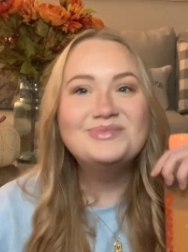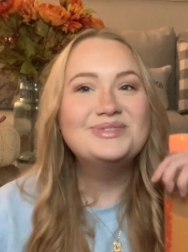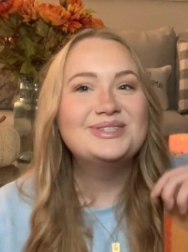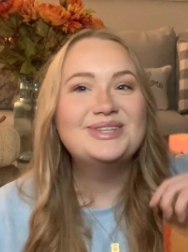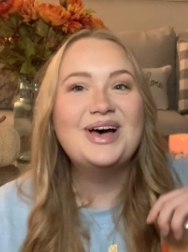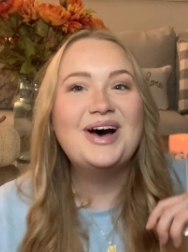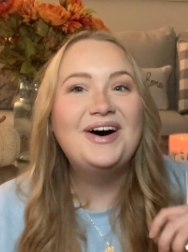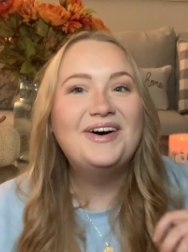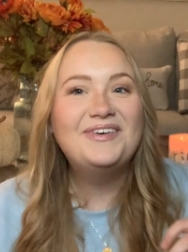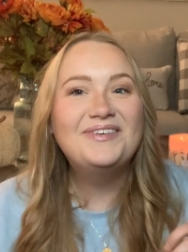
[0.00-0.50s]

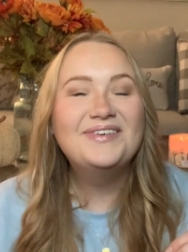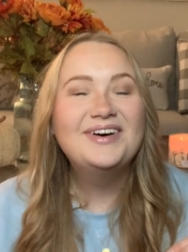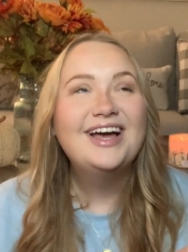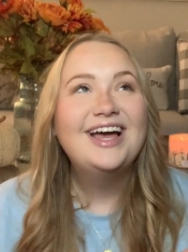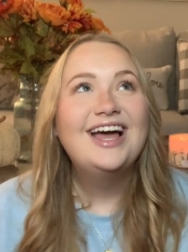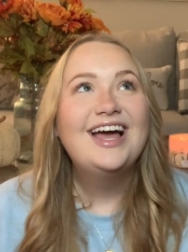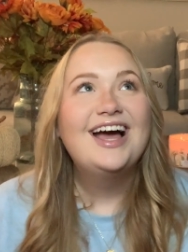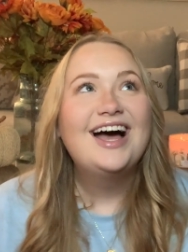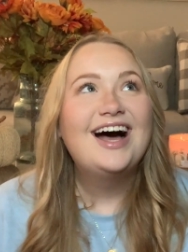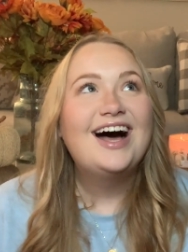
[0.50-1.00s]
so
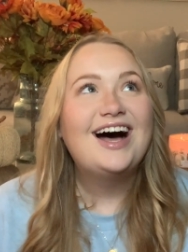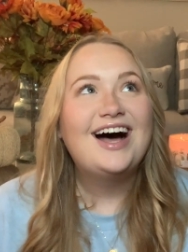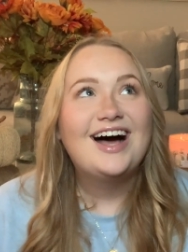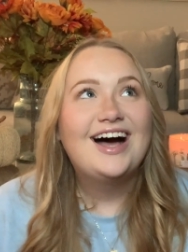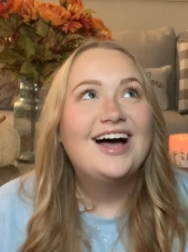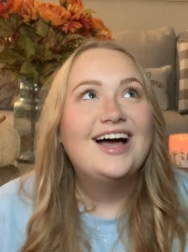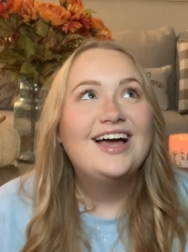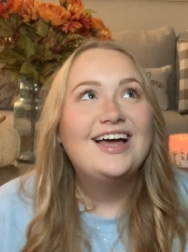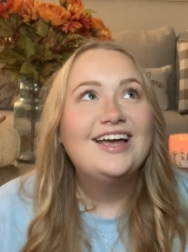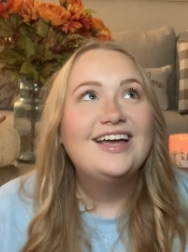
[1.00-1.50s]

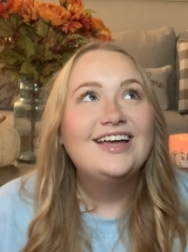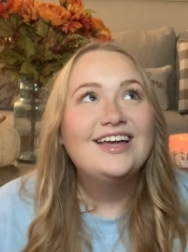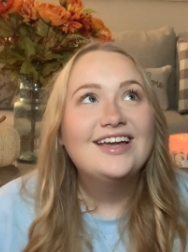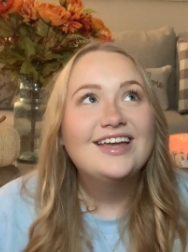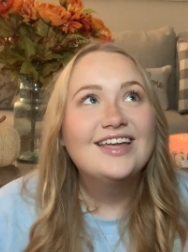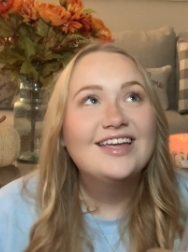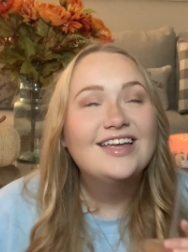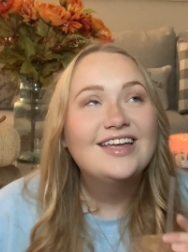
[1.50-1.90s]
I'm